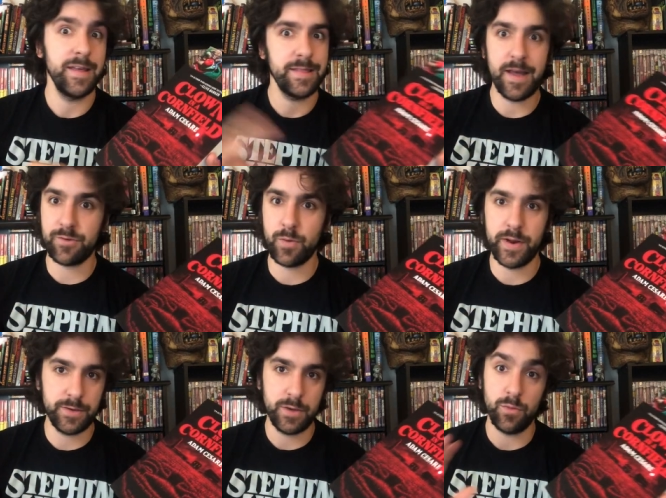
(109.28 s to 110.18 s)
that's
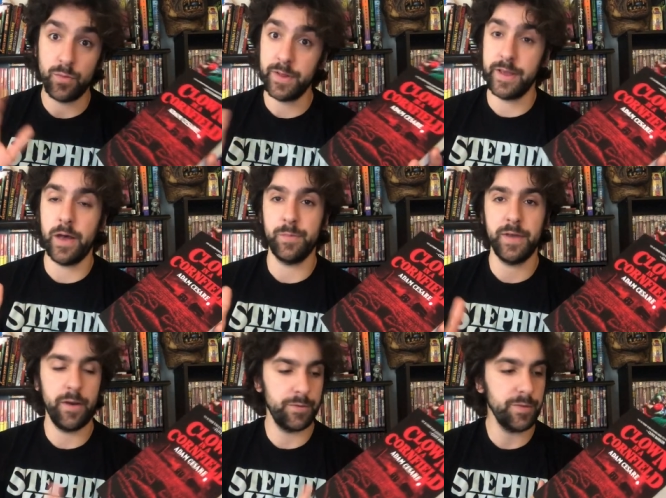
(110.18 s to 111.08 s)
great too. really helps
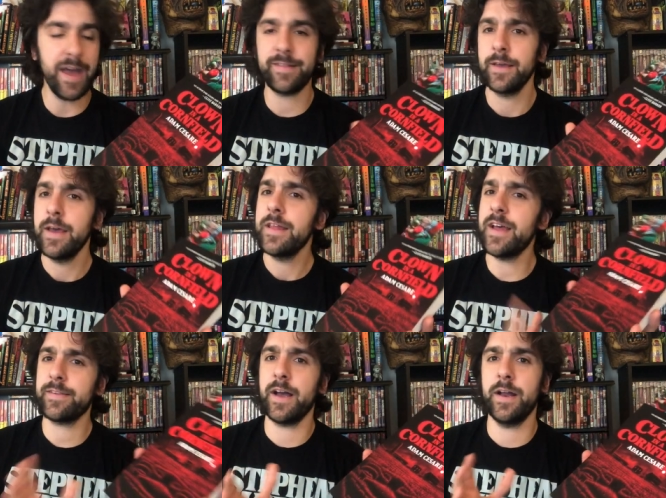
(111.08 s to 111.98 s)
out. So that's
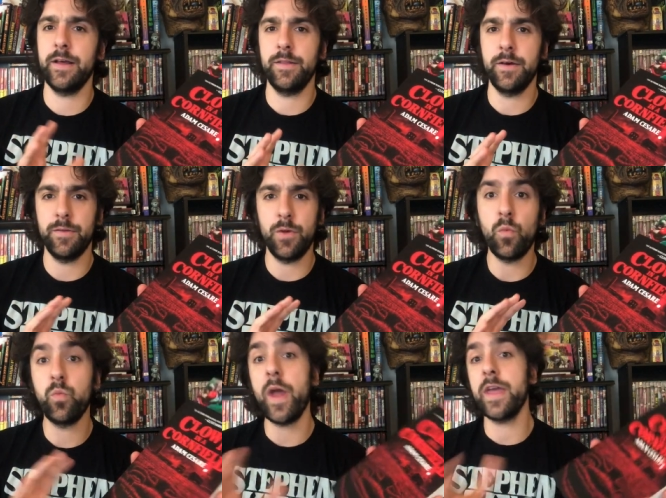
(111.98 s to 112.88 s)
that's kind of the the
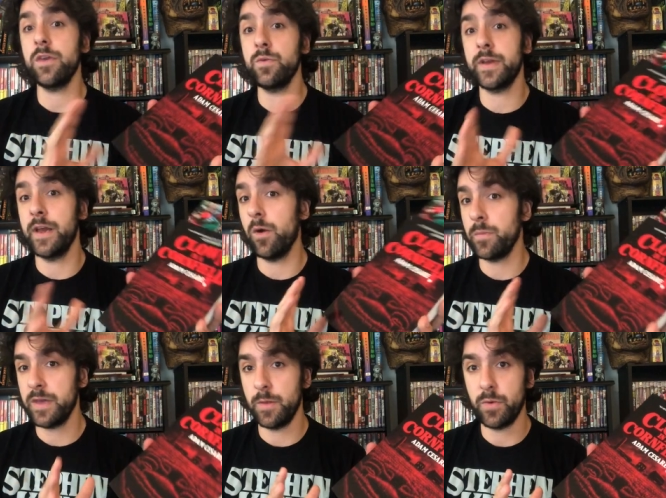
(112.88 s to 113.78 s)
way you can help
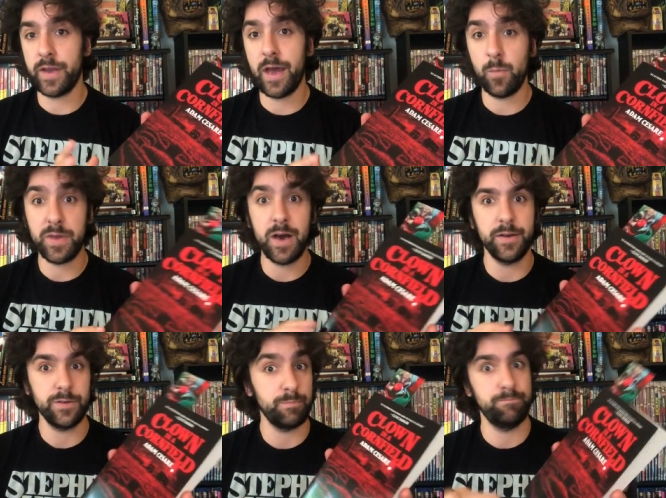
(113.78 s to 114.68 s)
me in the book out
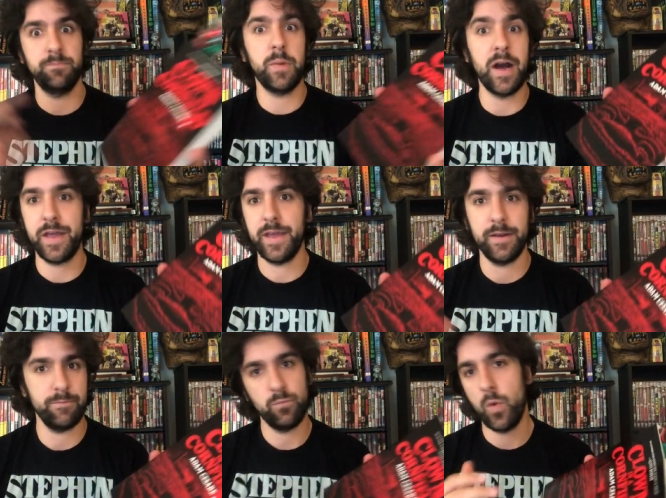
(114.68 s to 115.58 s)
beyond just buying
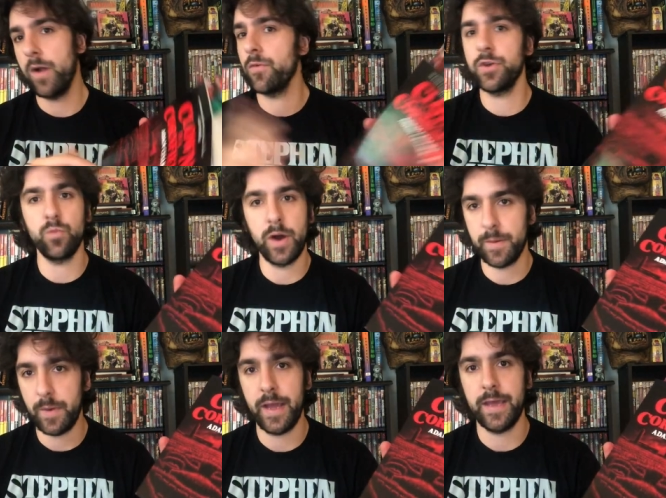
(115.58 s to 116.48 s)
it wherever you want to
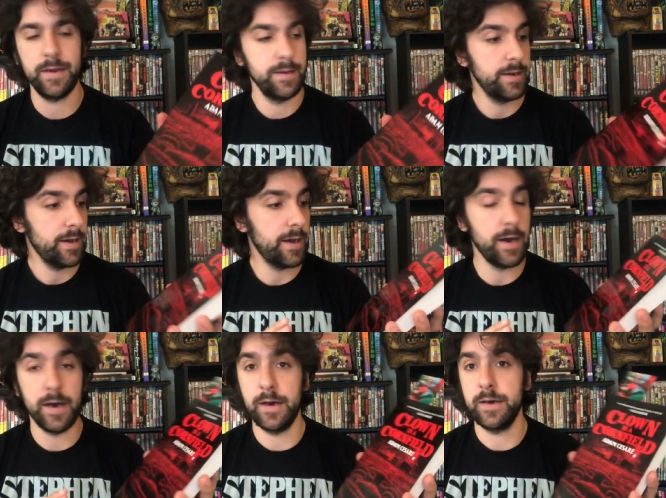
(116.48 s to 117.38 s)
buy it.
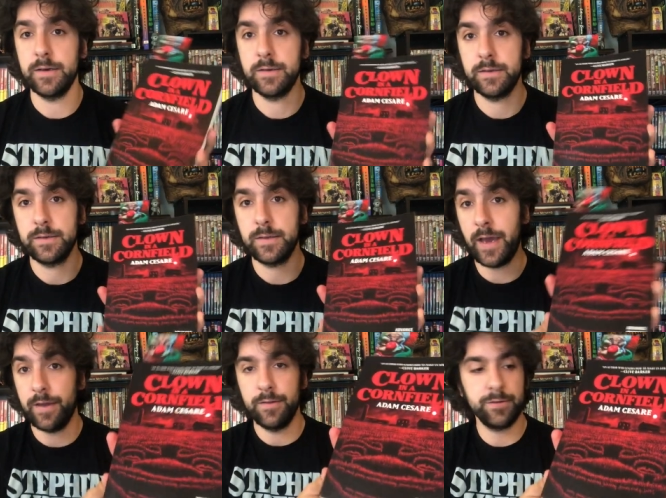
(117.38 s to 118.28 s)
Uh,
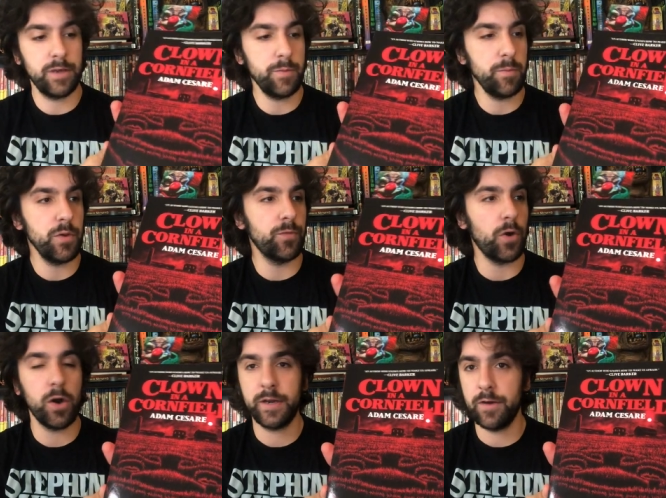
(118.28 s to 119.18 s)
yeah, there's gonna be a beautiful
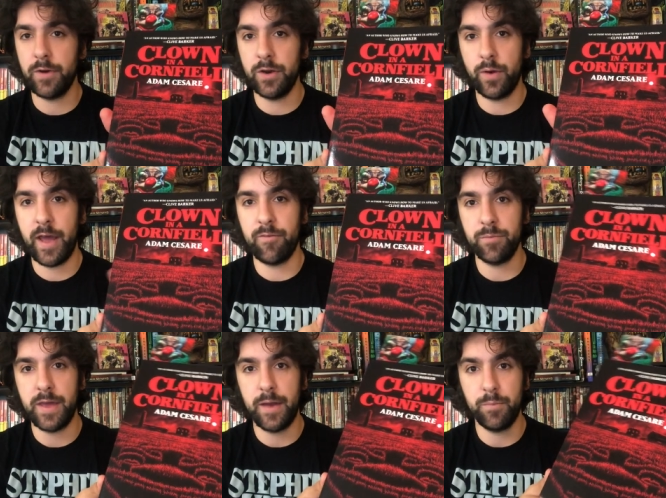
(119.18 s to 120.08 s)
hardcover. I don't have
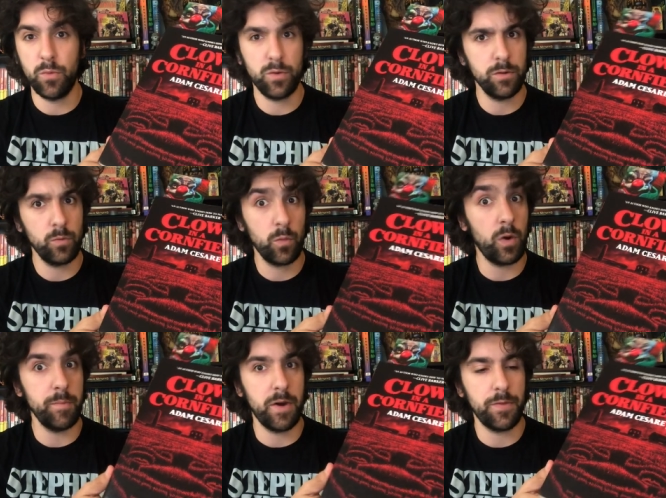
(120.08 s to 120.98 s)
them yet, but we're we're
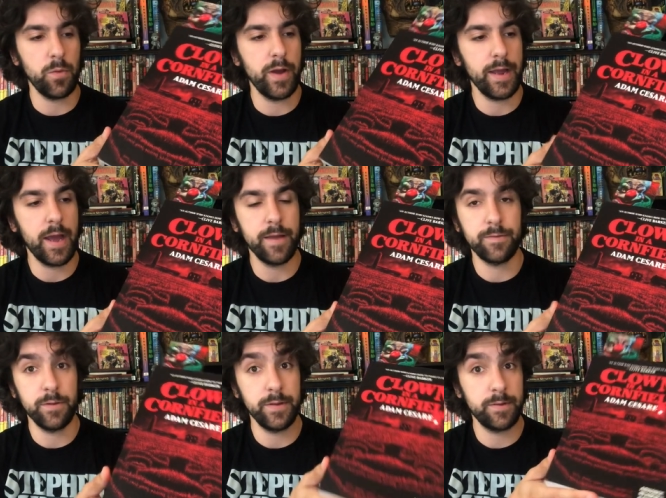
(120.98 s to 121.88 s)
one month away, guys.
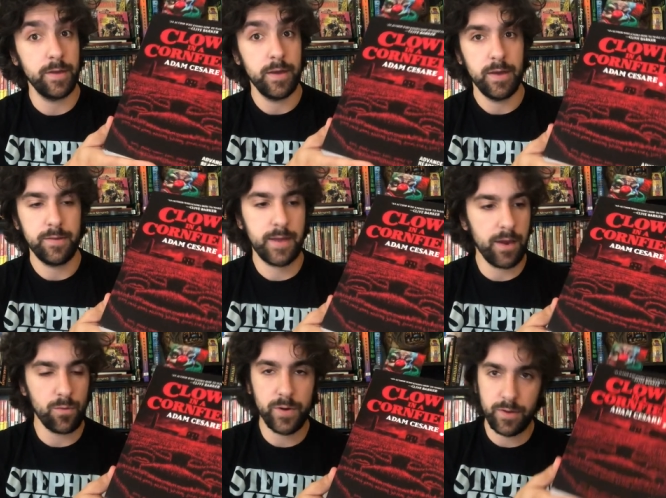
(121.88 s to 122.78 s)
So it's it's
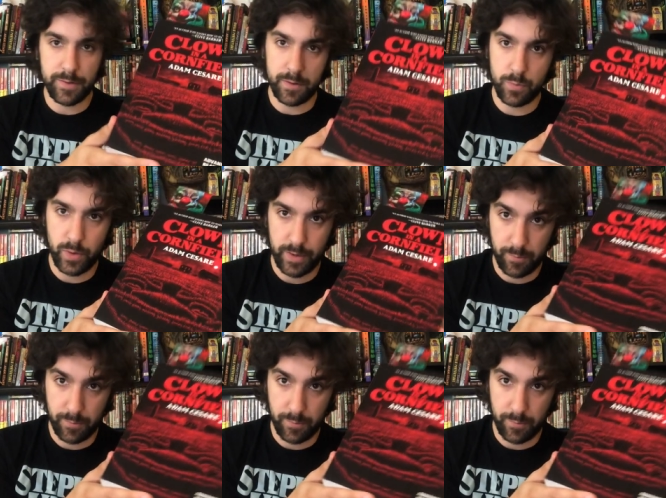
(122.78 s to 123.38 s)
getting real at this point.